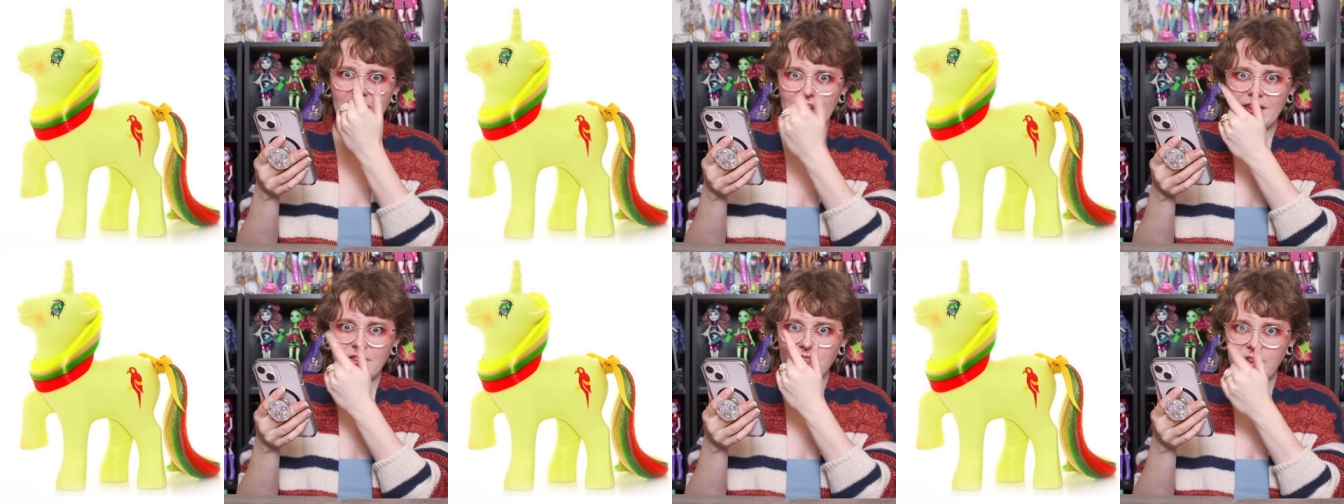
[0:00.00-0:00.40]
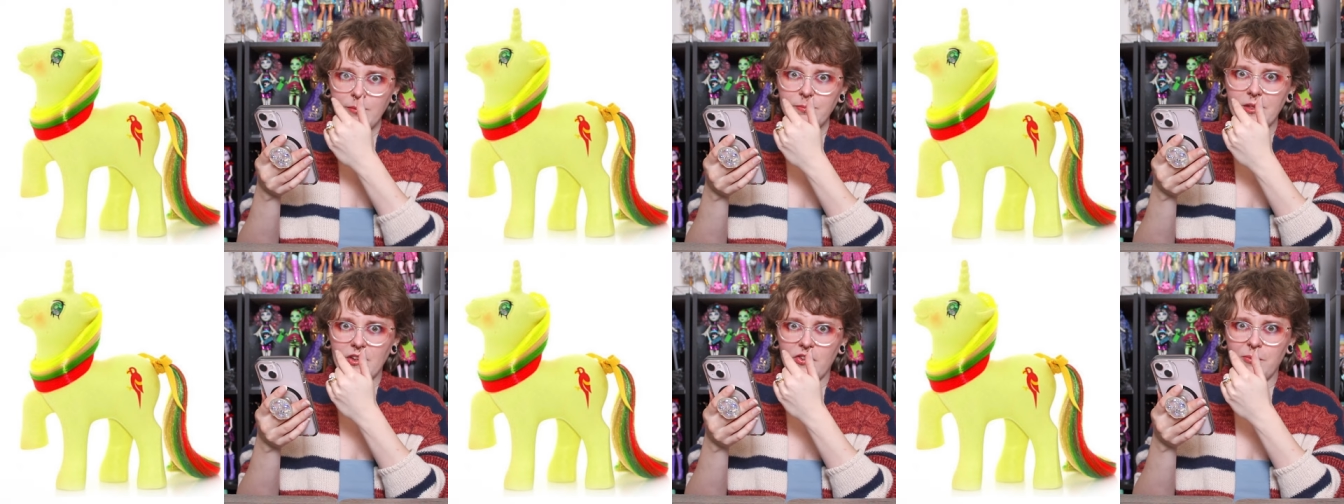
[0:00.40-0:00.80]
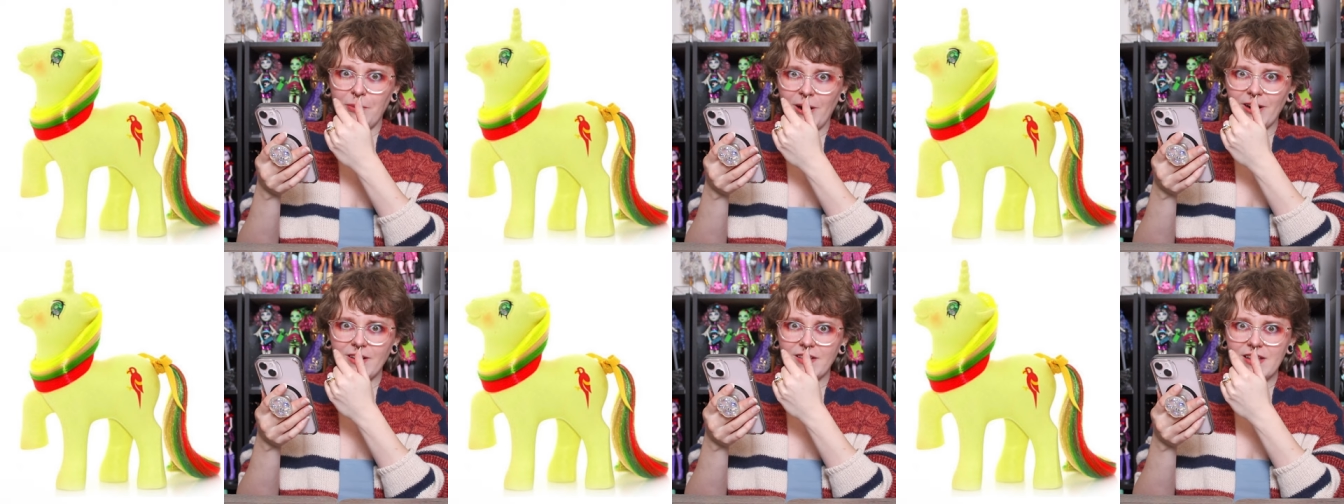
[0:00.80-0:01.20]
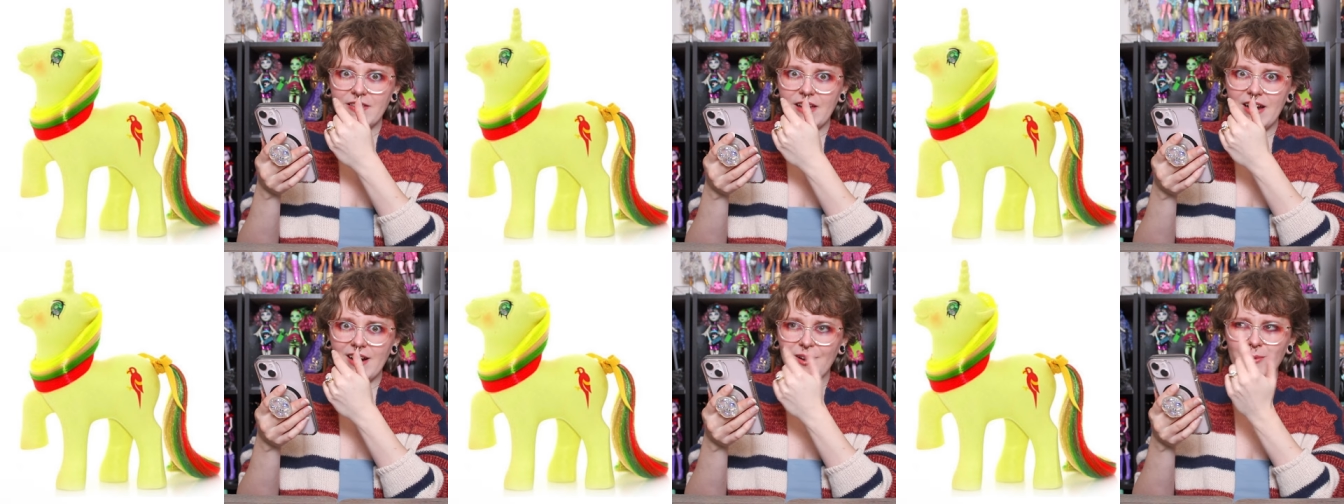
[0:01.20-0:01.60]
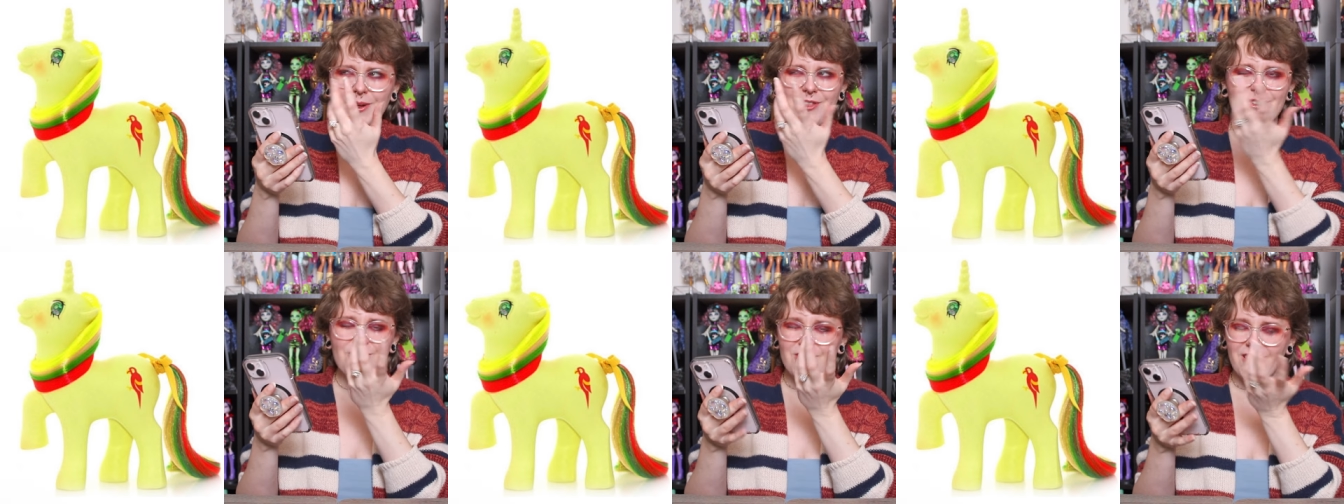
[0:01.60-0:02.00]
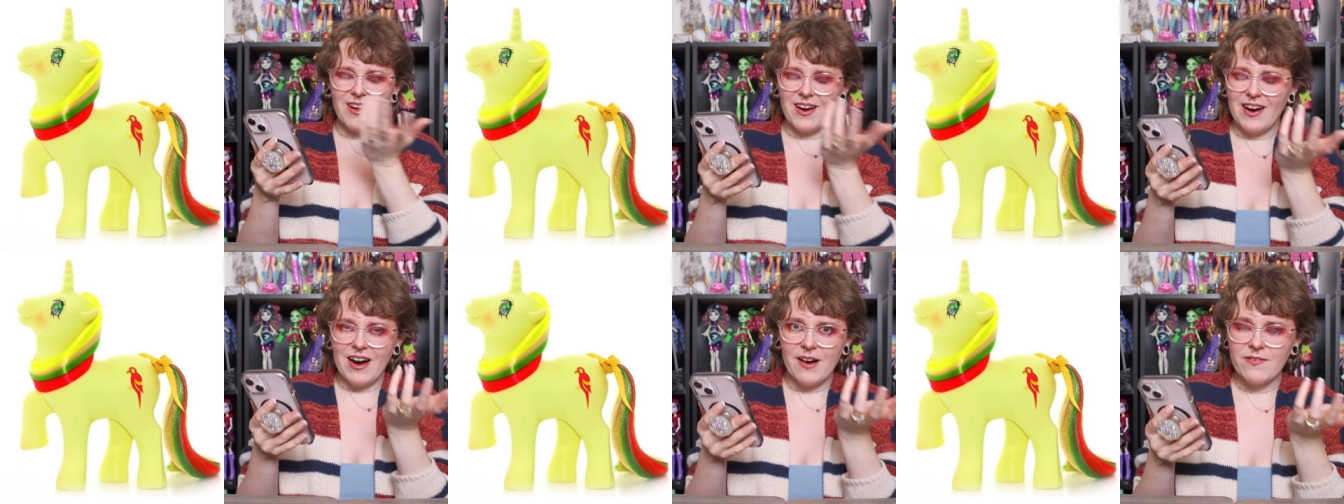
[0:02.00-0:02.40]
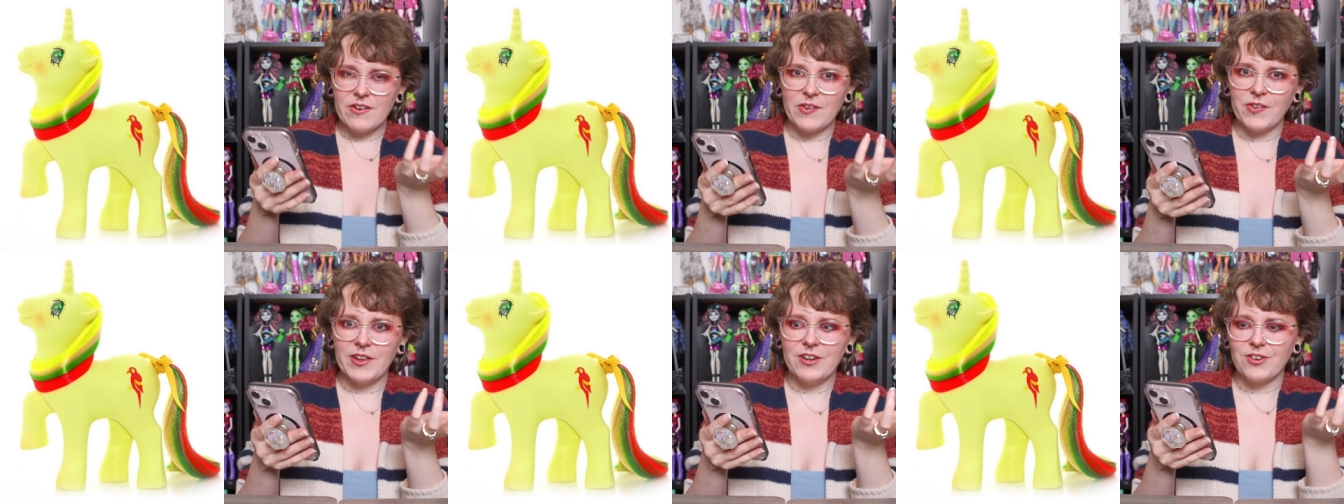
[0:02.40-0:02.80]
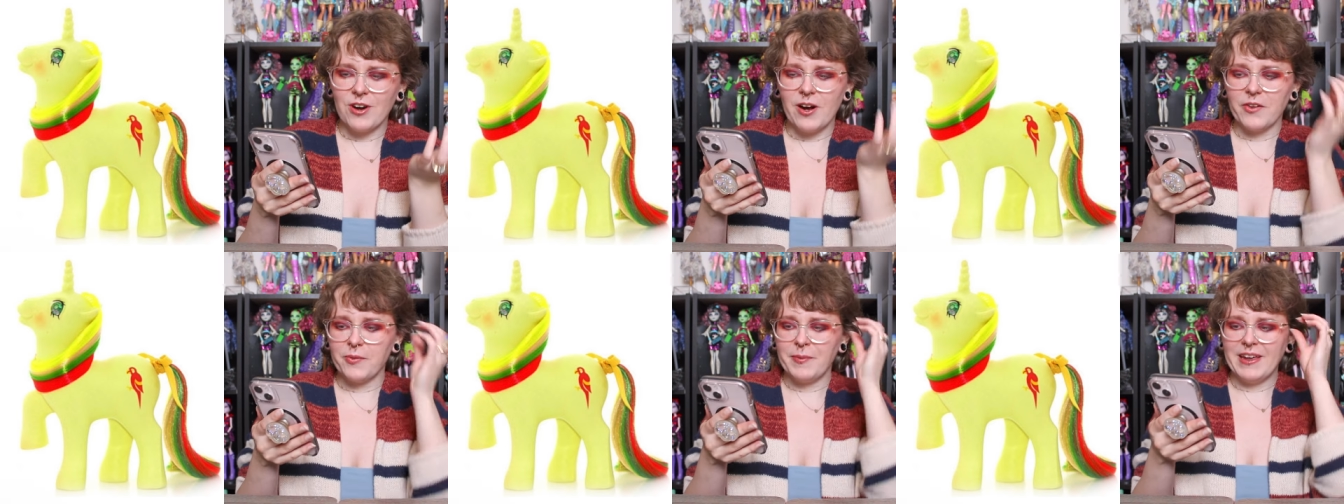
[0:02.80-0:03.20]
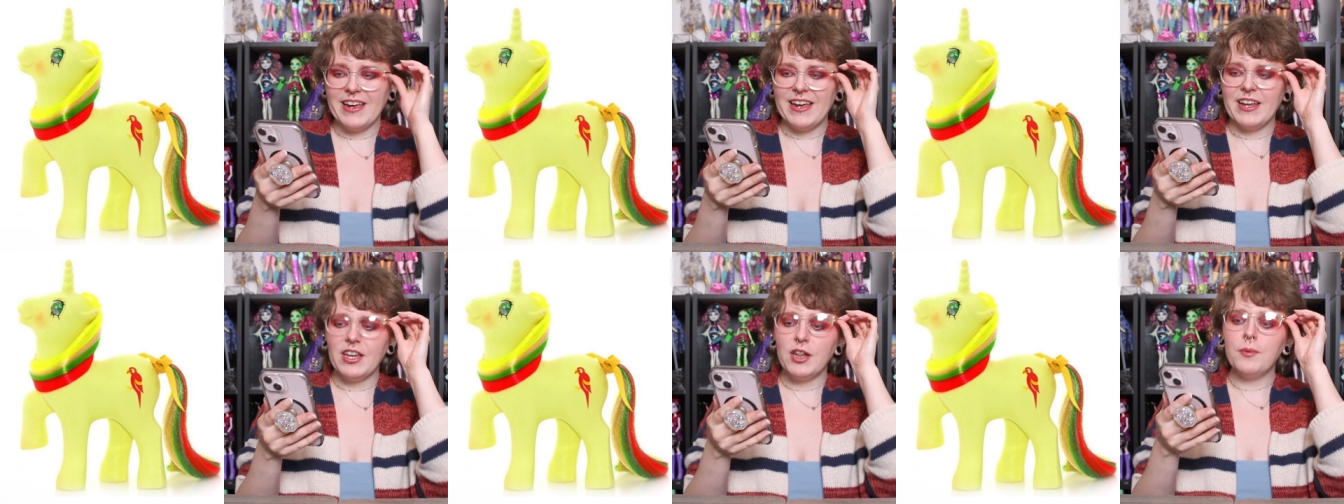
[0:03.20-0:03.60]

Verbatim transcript: it's something sparkly there, which obviously draws me in.